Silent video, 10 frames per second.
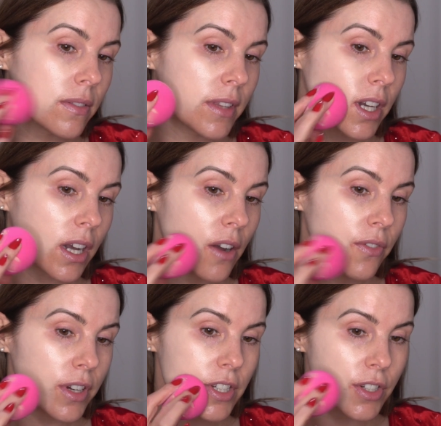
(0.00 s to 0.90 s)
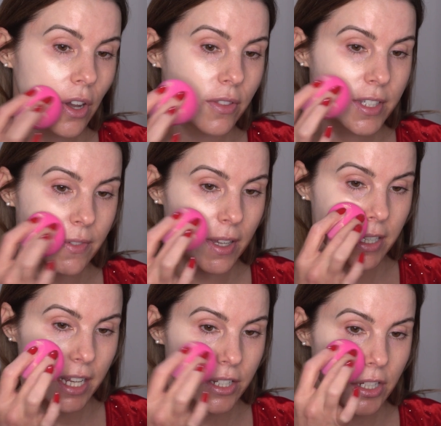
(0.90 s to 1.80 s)
the coverage on this
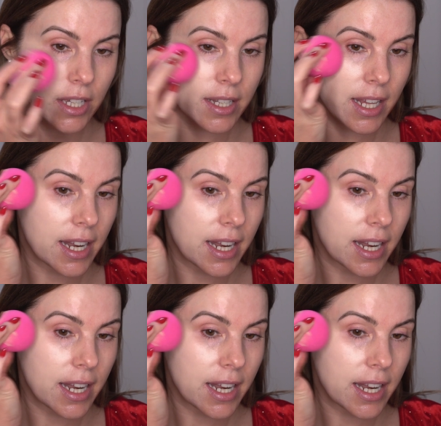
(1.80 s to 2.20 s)
foundation.